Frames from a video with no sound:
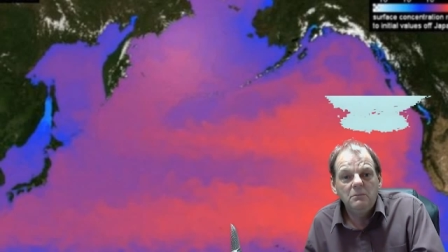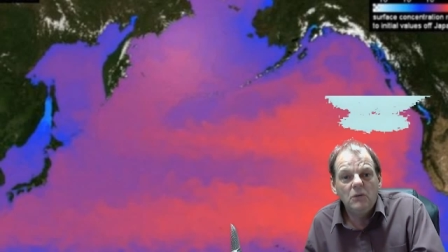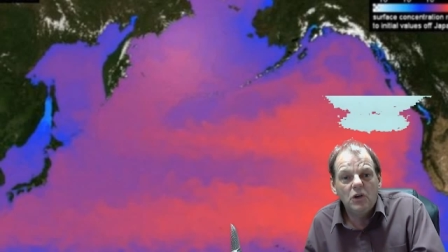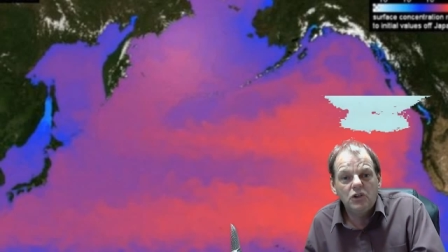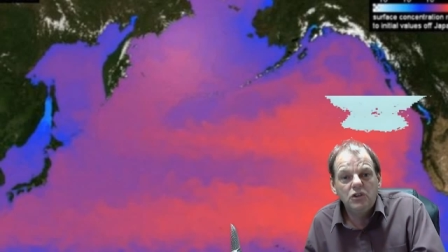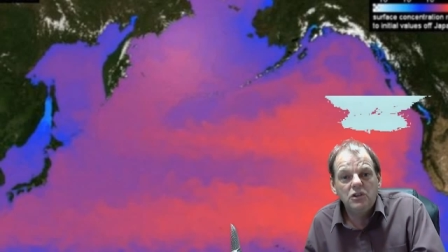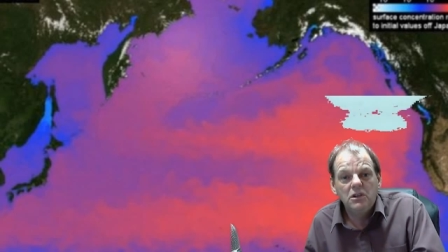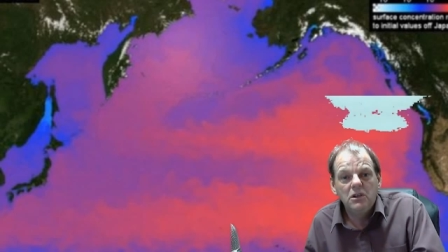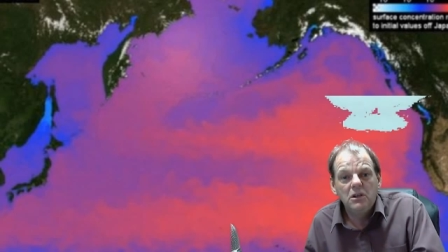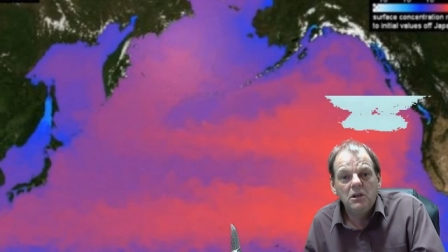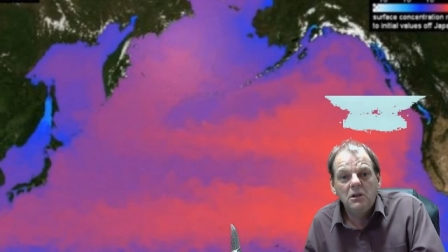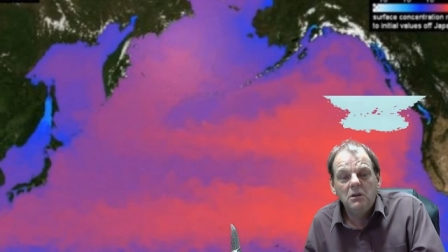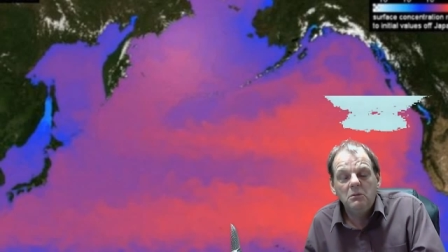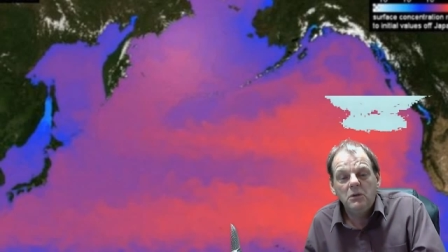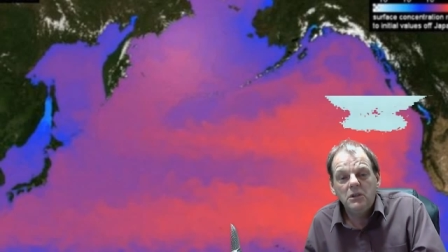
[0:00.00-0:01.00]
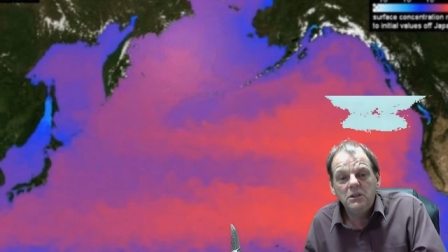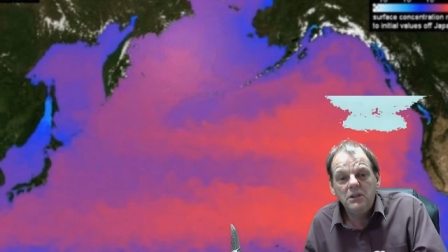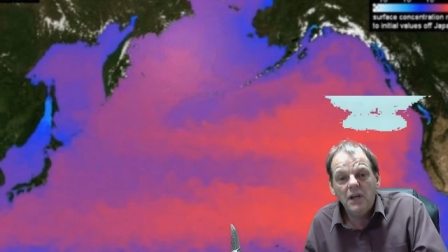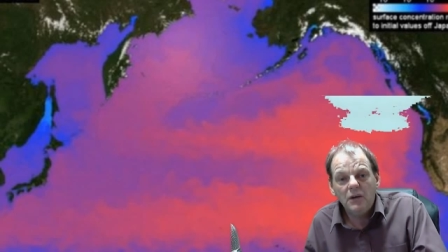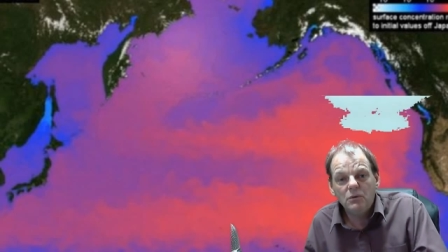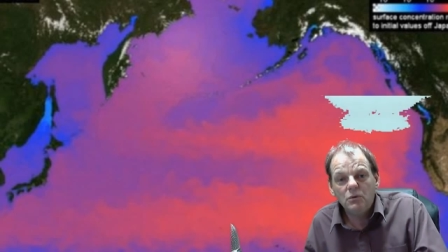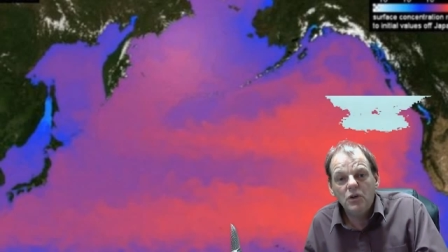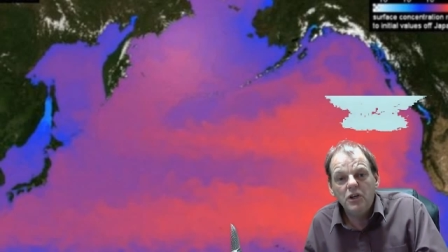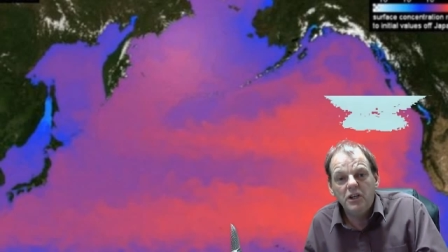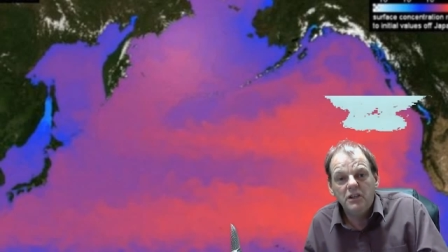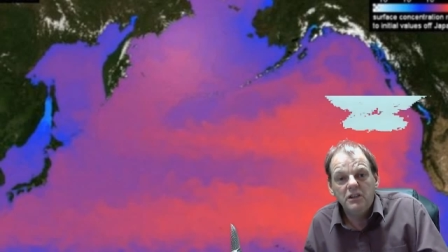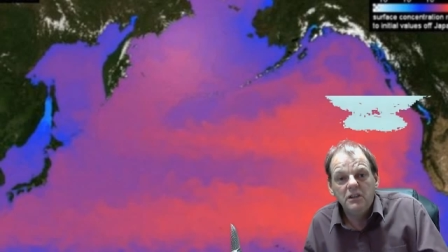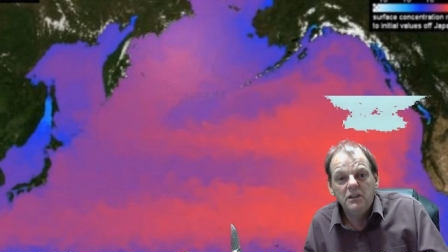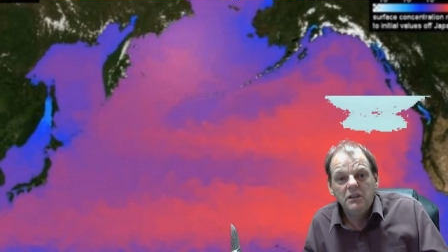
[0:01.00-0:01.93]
much. But it's not right.